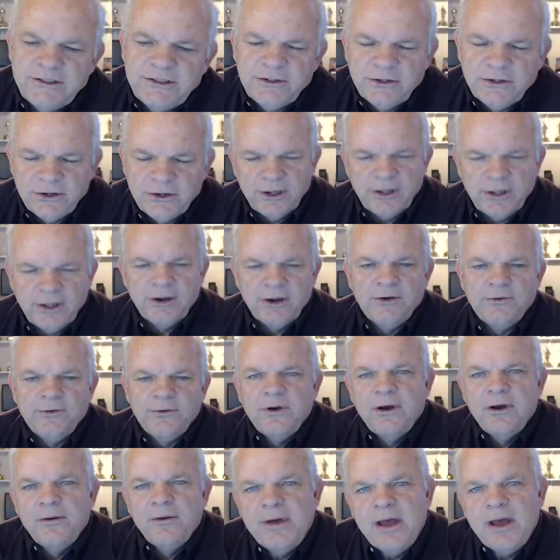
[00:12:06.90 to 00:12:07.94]

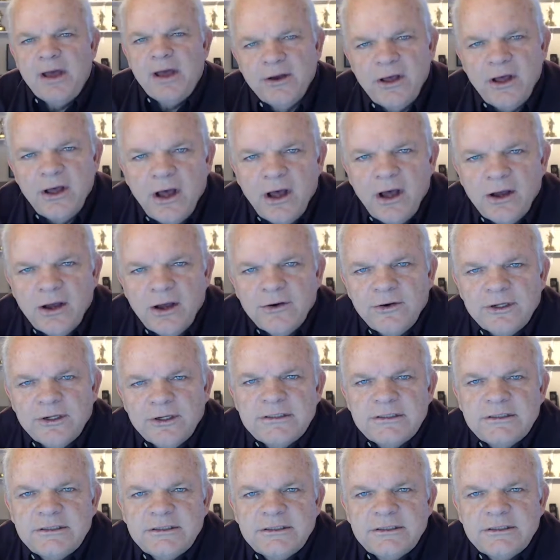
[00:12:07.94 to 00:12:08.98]
earlier about
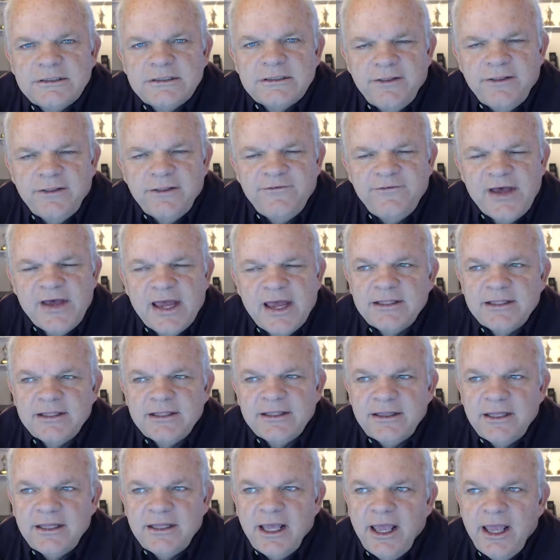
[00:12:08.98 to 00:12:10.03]
Congress and the fact
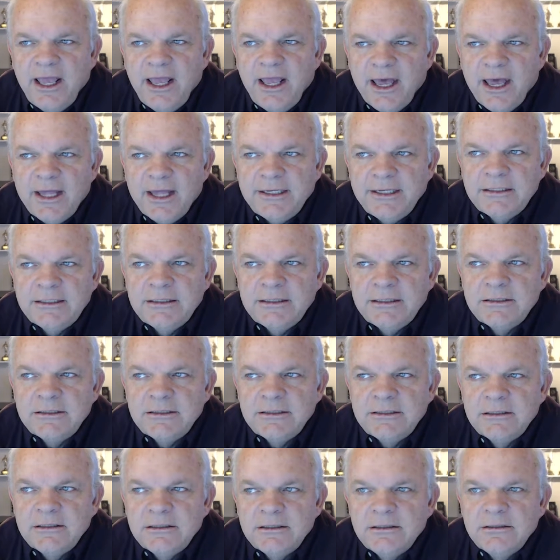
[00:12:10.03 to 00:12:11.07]
that they hadn't
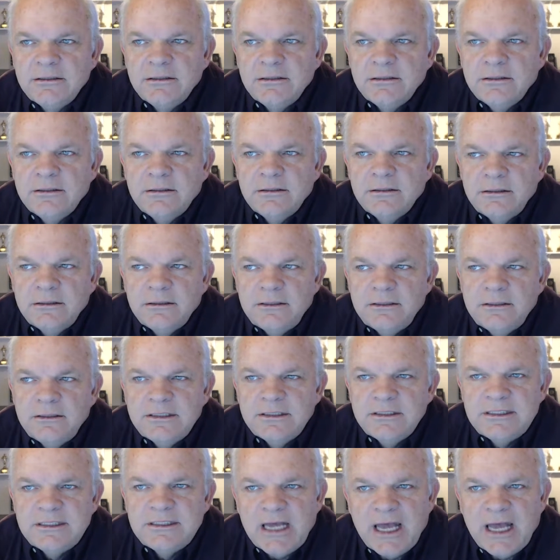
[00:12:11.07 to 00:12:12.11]

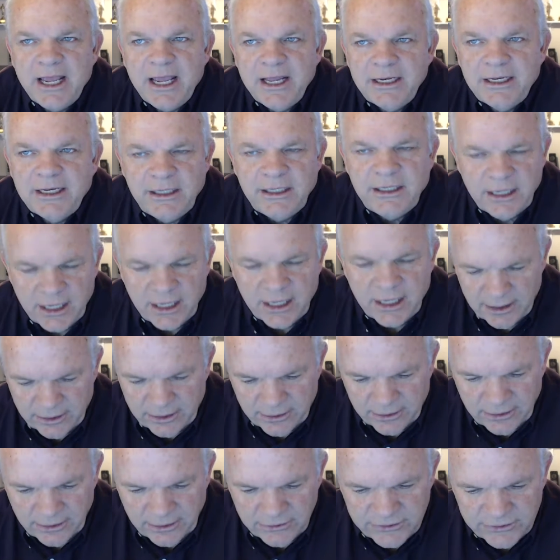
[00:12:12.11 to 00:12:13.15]
decided yet.
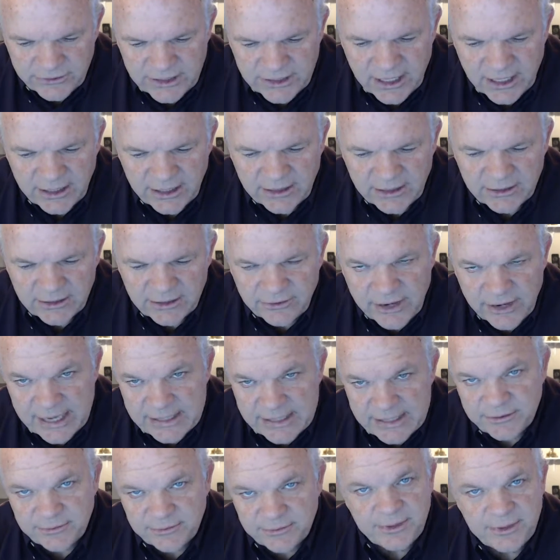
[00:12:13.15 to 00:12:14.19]
Are you saying that there
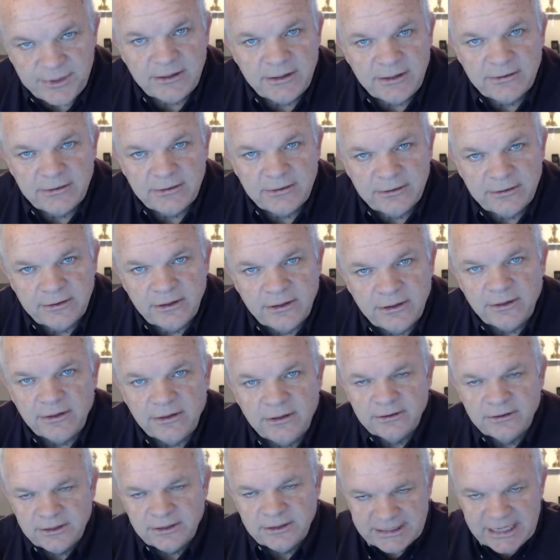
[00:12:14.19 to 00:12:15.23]
hasn't been
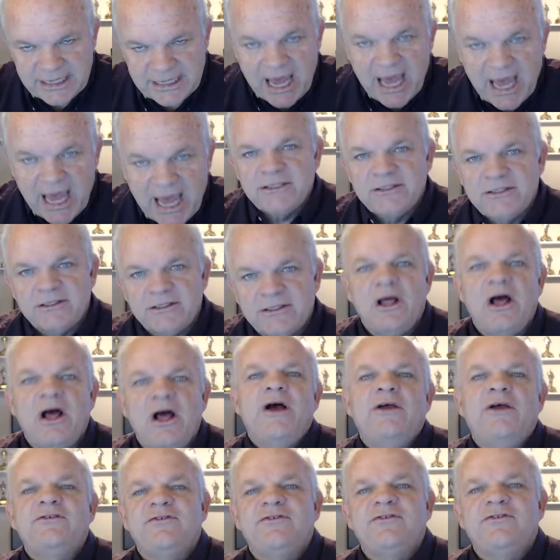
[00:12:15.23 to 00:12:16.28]
the tax
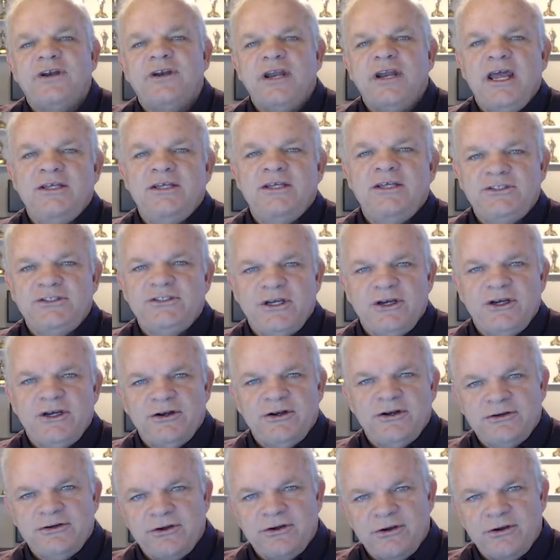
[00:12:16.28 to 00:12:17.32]
laws for next
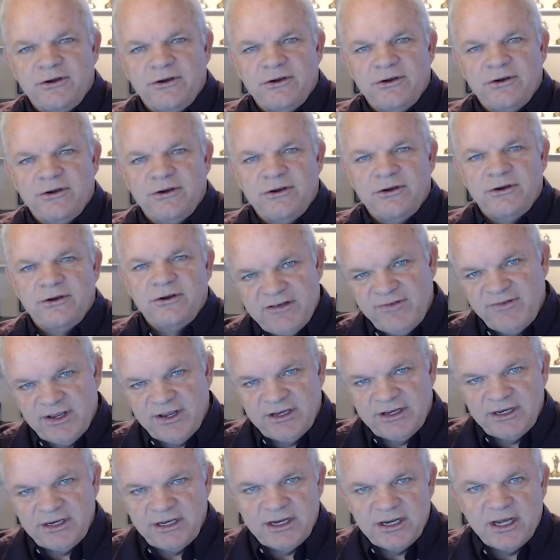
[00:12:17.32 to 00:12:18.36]
year in terms of
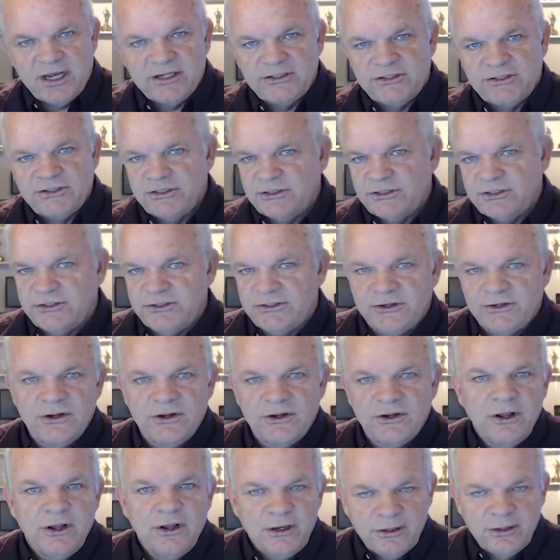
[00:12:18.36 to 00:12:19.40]
specific deductions
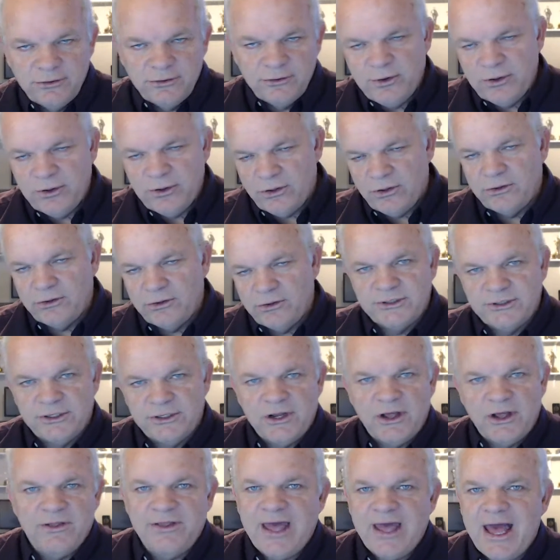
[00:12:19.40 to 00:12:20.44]
or loopholes
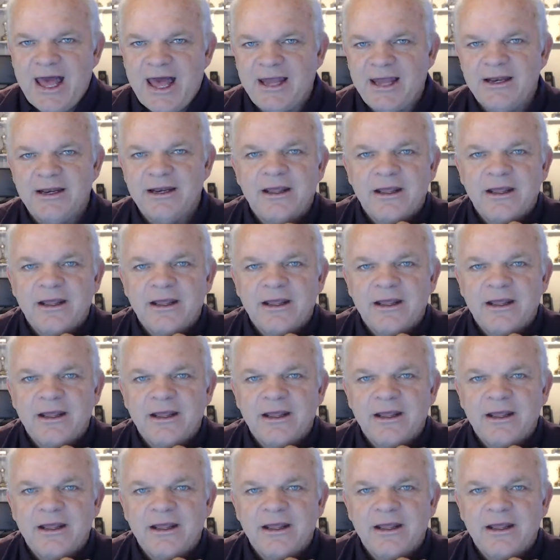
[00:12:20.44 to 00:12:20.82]
and all that